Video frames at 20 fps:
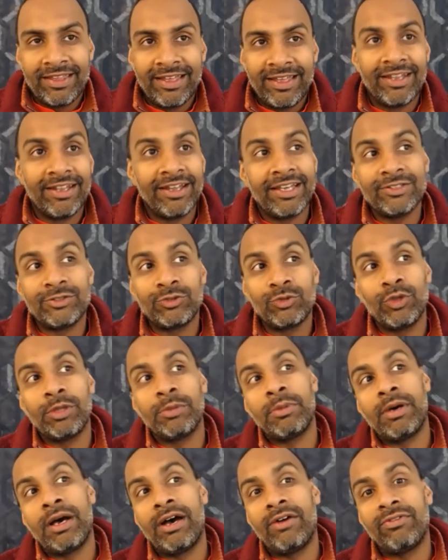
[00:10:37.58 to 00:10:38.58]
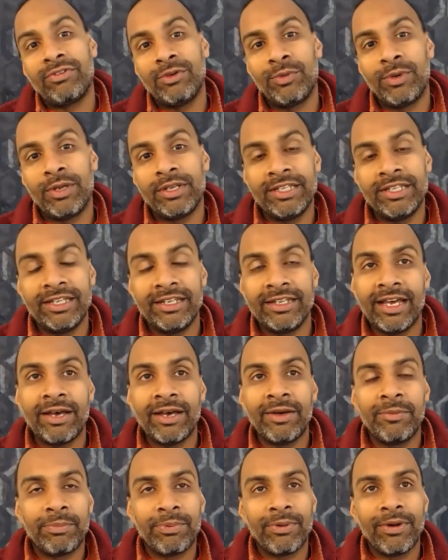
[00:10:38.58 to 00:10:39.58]
And I saw them after 1 year.
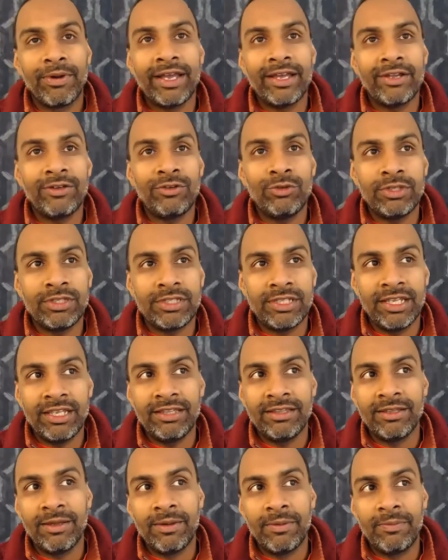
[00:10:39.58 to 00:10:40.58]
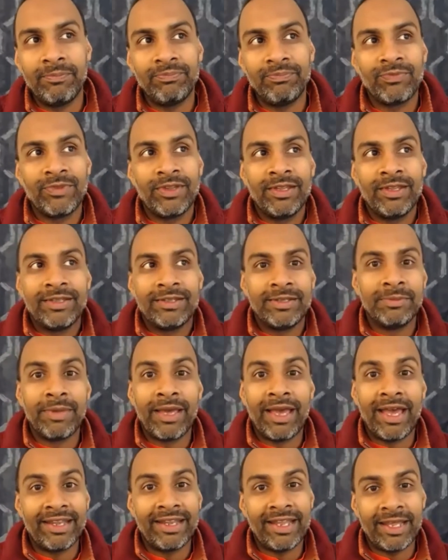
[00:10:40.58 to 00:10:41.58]
Now, prior to seeing them, the
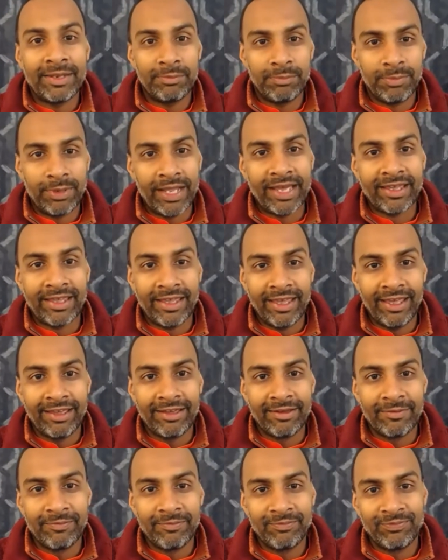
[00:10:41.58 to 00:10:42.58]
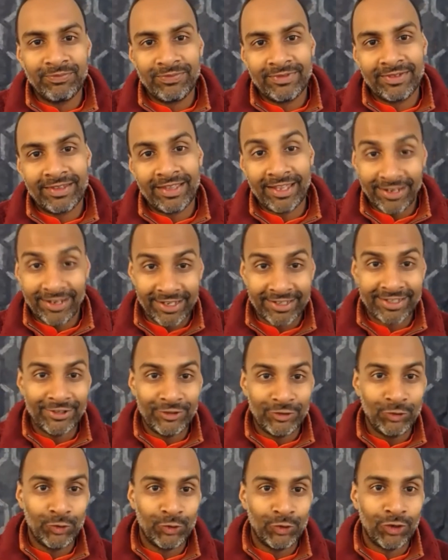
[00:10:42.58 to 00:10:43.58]
man had black hair. And I kid
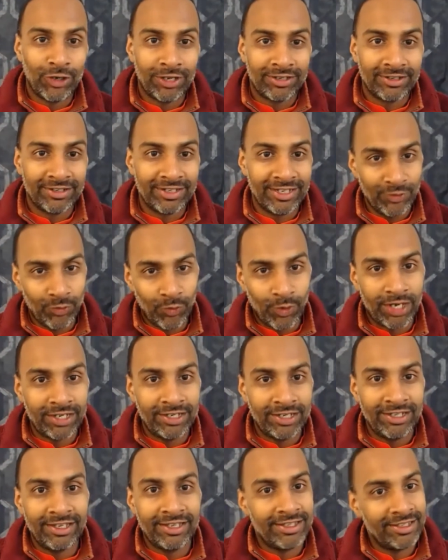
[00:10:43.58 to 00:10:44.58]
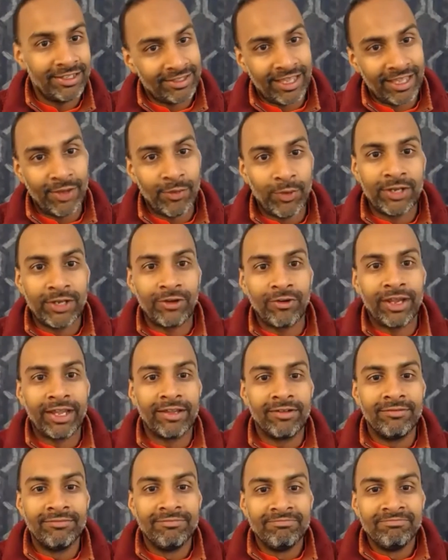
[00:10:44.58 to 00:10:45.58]
you not, in 1 year, his hair went gray.
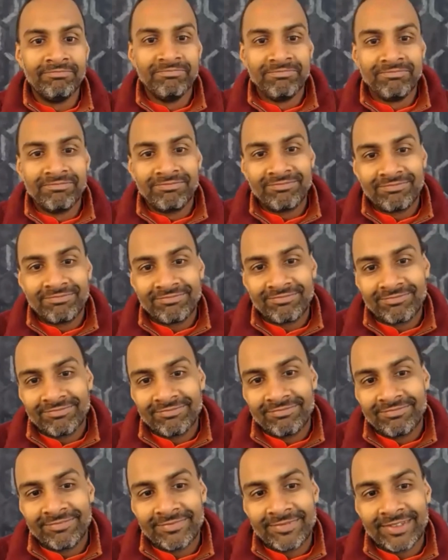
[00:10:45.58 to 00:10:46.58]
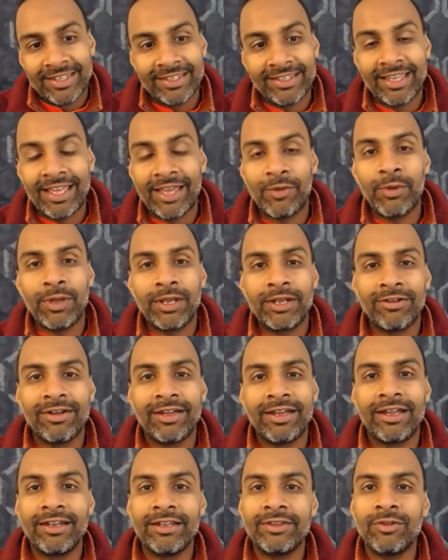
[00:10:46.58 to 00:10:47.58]
His hair went gray.
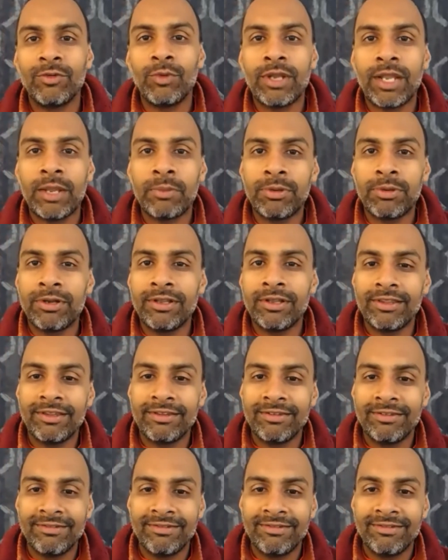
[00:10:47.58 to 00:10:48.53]
And I said, what happened to this?